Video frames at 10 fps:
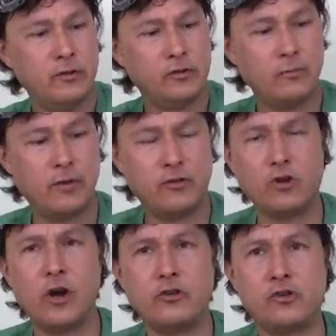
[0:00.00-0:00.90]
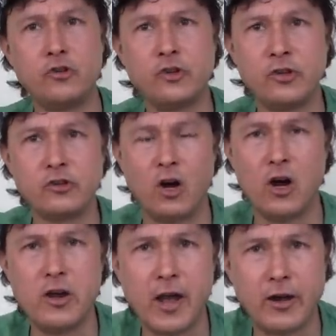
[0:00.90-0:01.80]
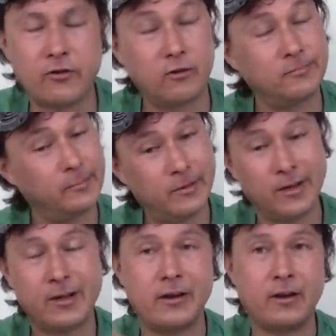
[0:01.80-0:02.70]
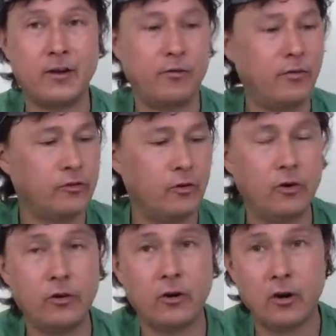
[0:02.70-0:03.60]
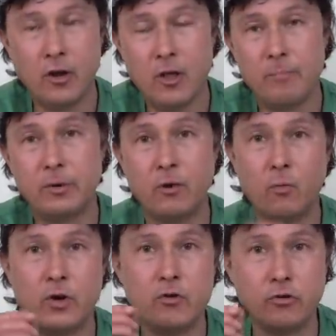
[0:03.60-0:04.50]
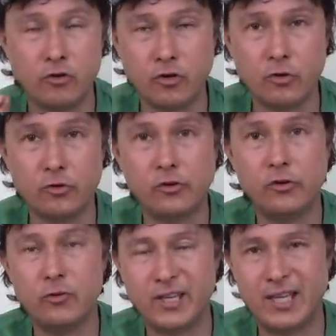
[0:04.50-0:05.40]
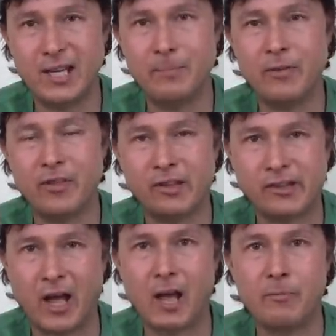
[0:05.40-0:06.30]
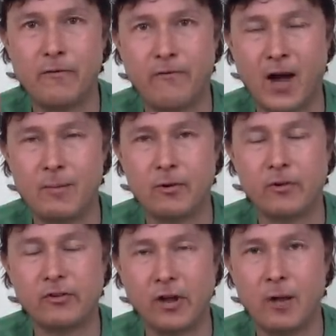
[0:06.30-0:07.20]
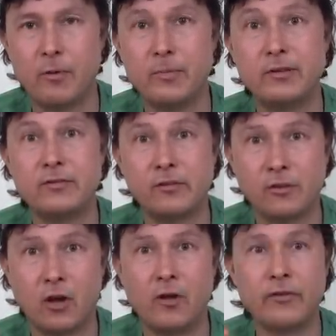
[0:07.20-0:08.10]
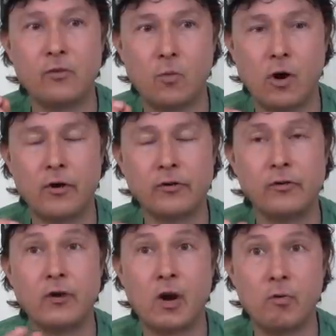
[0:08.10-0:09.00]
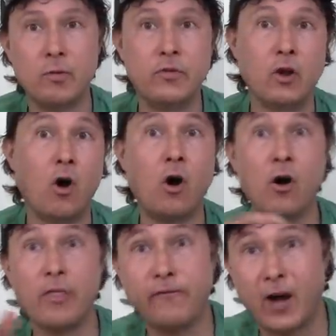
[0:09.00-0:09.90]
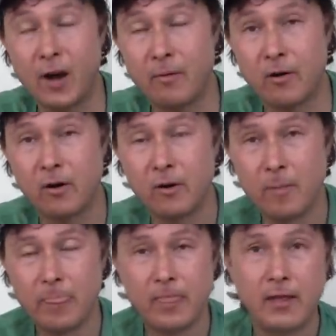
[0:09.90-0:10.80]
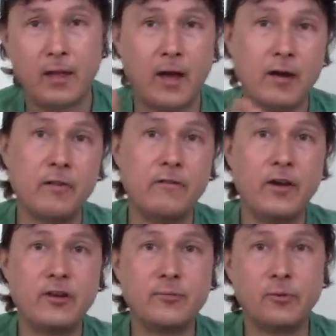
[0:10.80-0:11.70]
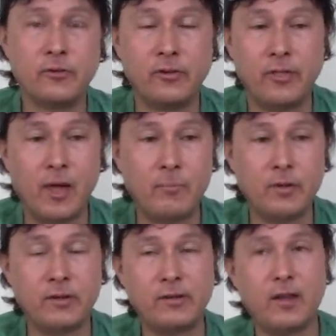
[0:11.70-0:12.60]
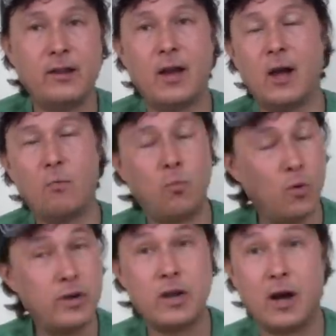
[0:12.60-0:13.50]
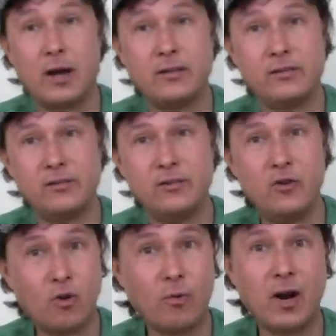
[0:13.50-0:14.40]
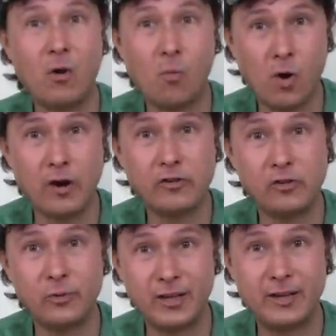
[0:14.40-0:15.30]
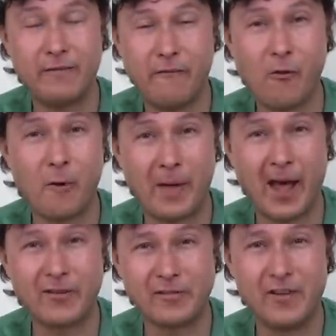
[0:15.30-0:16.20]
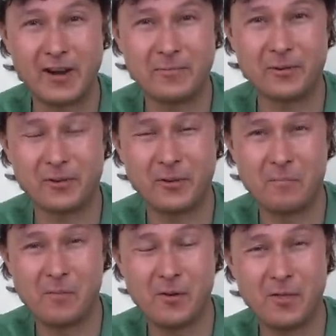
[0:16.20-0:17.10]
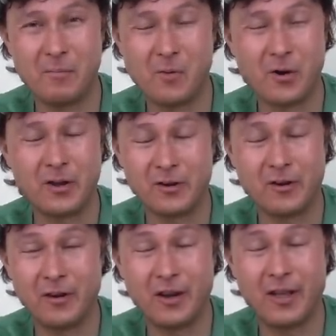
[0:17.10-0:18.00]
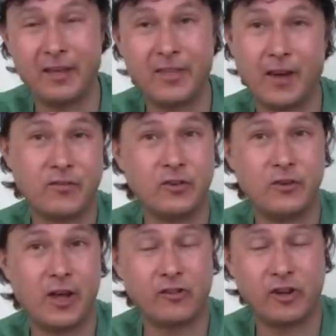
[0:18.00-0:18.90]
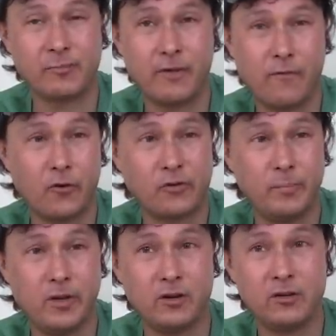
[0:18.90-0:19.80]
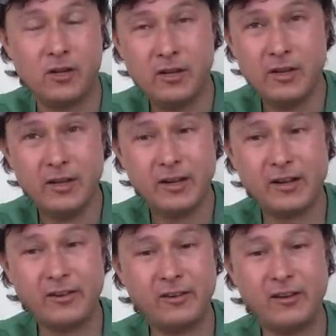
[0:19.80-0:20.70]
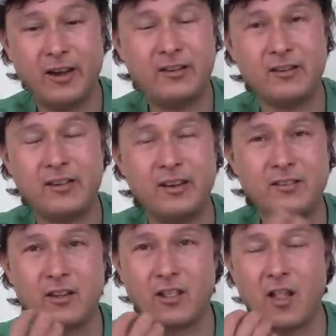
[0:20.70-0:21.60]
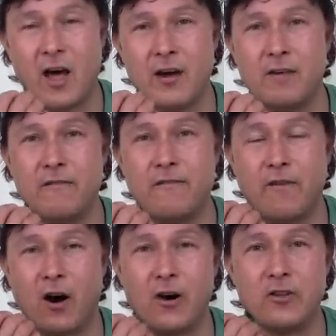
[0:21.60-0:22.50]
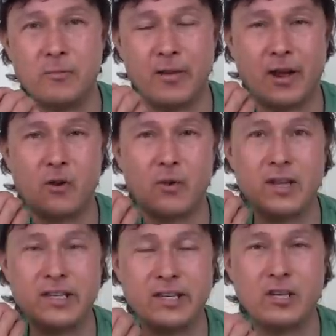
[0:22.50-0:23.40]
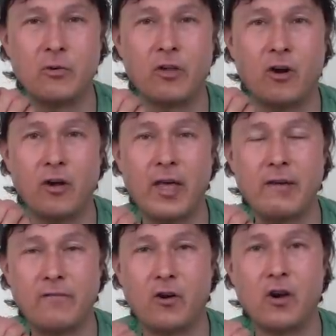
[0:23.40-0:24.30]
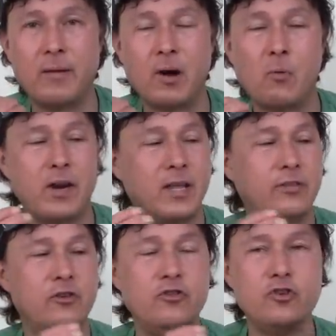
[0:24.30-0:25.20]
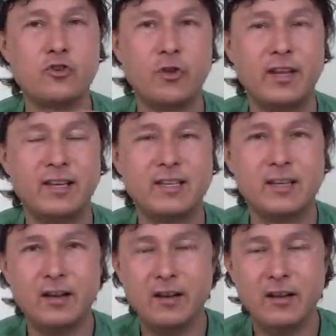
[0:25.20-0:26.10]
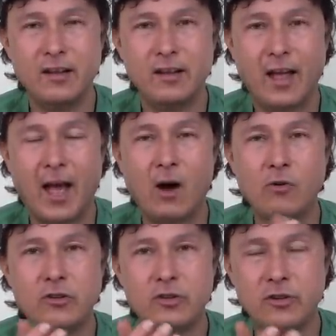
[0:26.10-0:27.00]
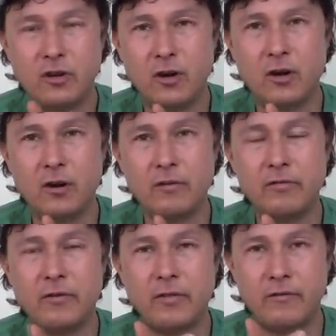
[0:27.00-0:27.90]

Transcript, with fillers: So you might, John, juicing is unnatural. I mean, I kind of covered this earlier, but when you juice, you keep the soluble fiber. Soluble means dissolves in water, so you're not removing all the fiber out of the vegetables. That being said, I would not, nor would I want to eat four pounds of vegetables in the in the morning or uh, in the afternoon, actually, as my first meal, because it, it just it's a lot of volume, and I don't want to deal with all that volume. I want to get the nutrients out of the